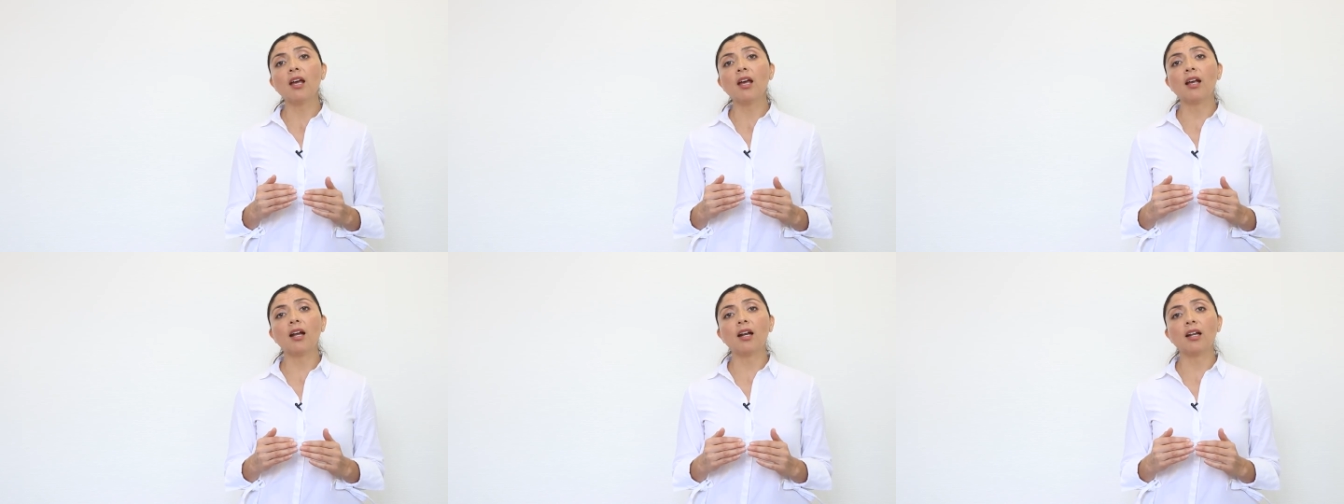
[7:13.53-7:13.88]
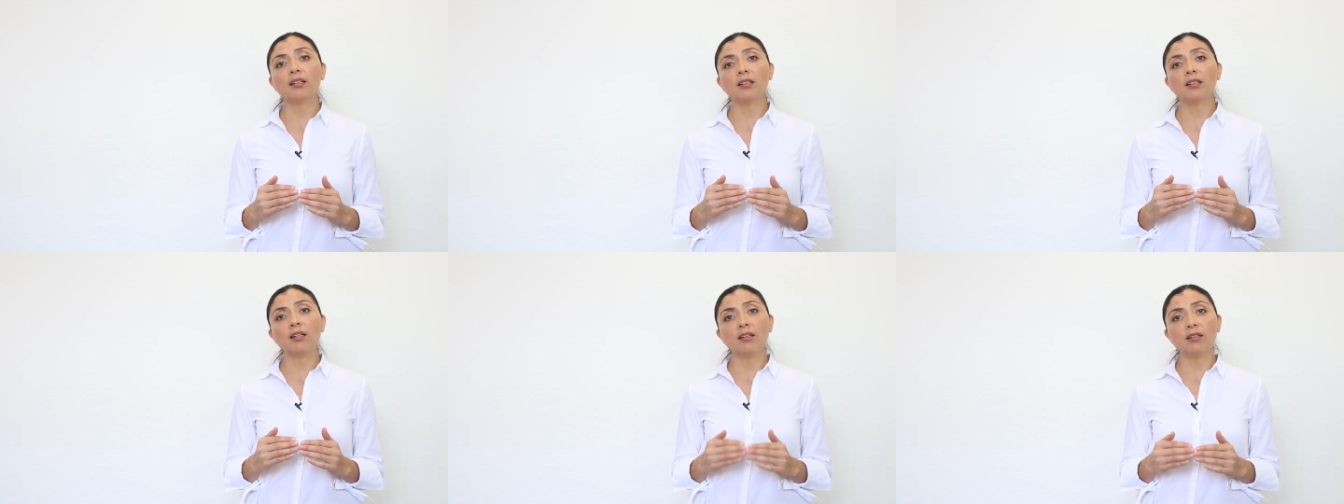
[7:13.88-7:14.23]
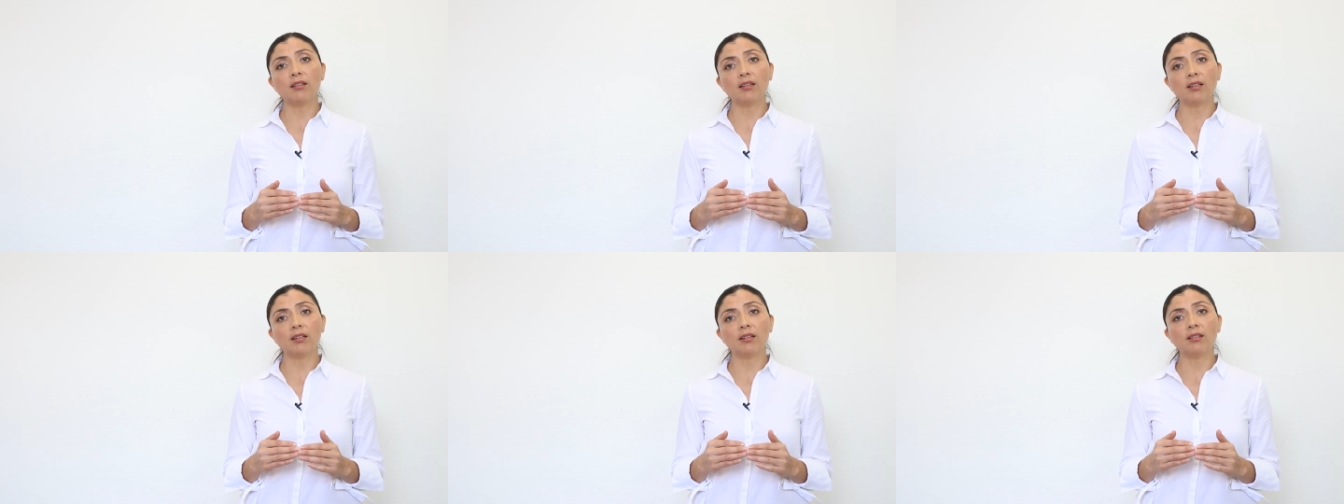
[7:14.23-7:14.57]

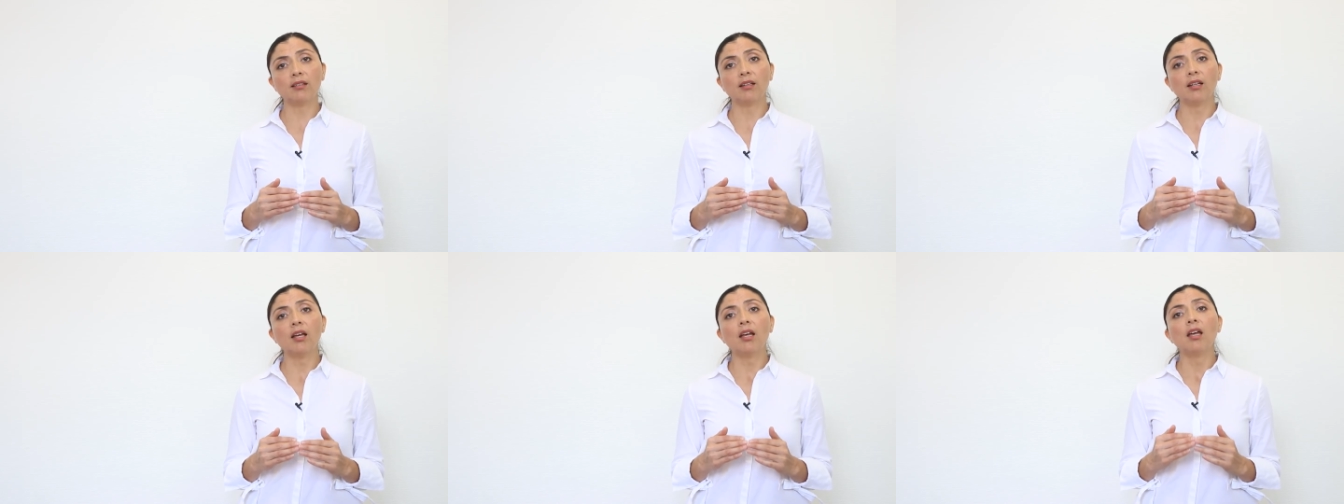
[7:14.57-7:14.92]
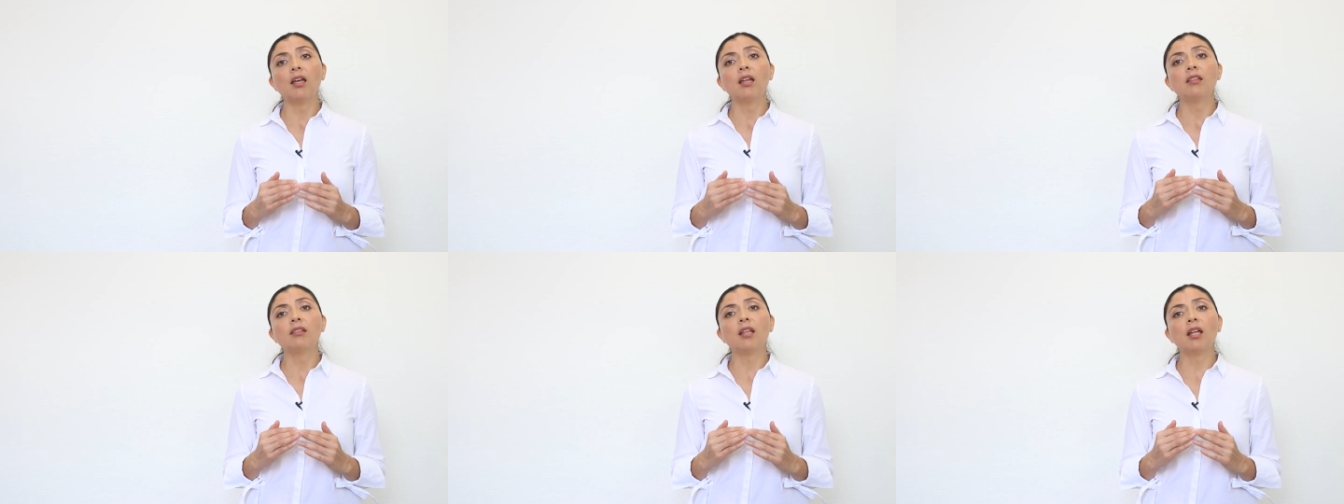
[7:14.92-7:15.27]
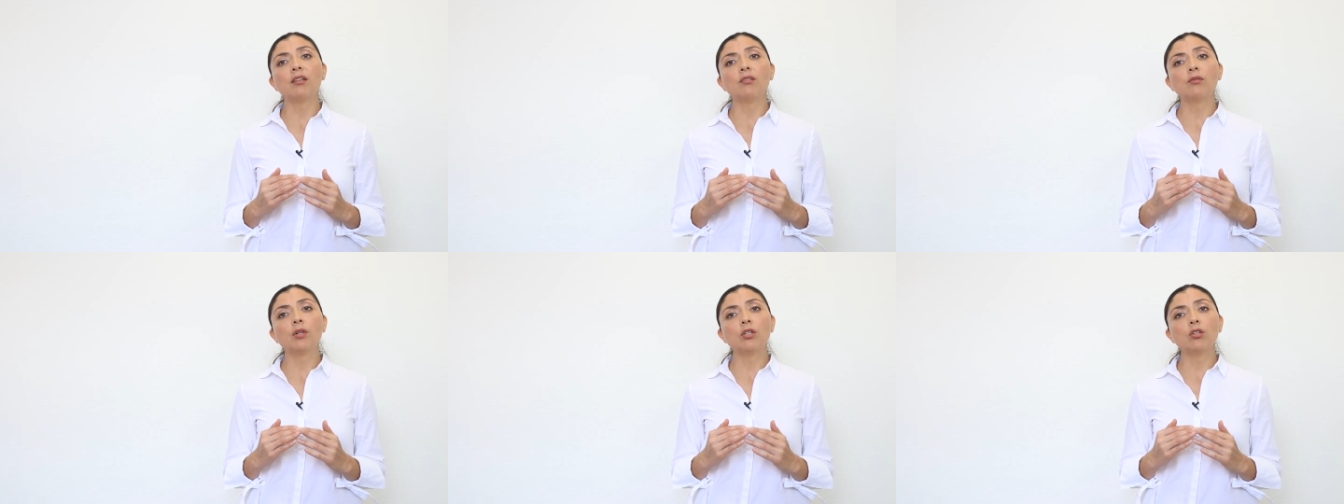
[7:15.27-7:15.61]
characteristics
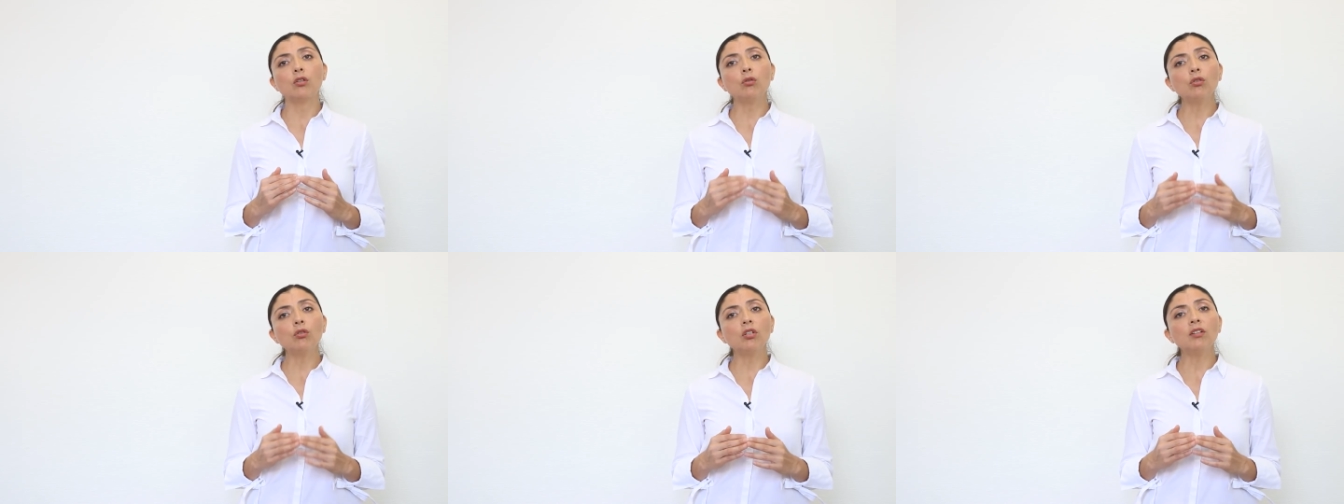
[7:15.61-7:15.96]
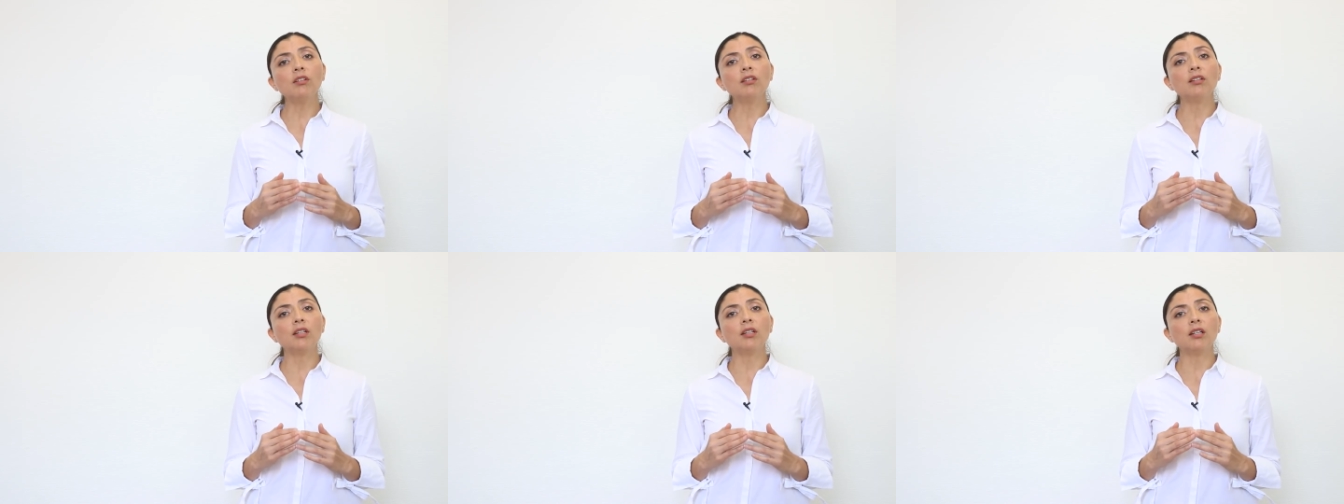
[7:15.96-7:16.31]
that reduces